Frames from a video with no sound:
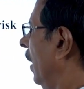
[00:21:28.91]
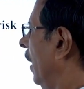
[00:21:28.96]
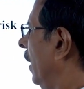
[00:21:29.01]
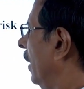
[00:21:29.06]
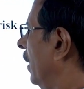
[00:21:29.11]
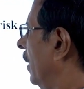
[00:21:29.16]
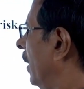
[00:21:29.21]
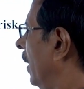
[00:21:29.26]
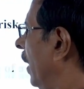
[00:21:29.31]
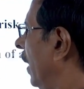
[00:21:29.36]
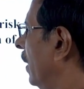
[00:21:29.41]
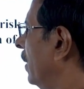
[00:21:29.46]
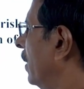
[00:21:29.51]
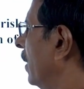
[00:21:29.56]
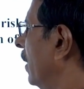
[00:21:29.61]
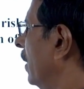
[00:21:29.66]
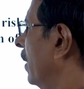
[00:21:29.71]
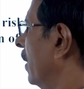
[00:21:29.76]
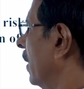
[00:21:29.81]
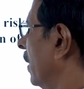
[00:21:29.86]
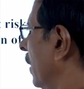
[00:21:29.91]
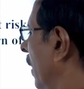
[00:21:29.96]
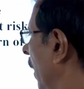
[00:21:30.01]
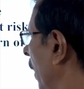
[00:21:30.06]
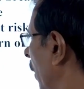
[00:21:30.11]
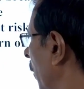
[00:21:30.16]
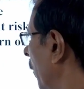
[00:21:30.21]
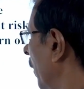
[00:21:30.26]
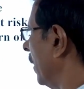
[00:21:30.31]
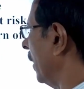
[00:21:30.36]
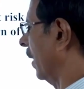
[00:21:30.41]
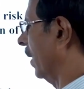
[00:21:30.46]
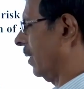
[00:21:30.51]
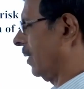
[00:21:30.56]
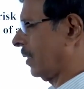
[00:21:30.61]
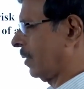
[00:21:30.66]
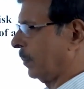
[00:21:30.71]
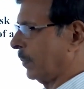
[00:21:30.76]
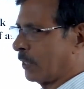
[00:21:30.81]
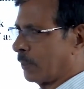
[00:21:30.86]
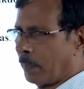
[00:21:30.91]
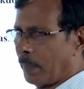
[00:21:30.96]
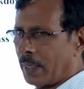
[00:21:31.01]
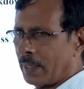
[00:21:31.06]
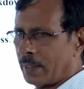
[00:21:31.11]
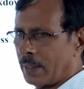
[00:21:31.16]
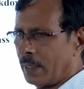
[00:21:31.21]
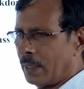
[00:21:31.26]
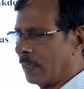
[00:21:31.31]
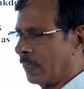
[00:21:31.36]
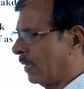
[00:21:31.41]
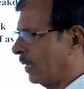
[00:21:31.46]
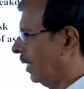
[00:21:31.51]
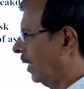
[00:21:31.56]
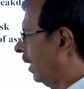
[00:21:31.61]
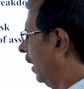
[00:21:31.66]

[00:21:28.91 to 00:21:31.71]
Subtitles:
And next is the liquidity risk, mismatch in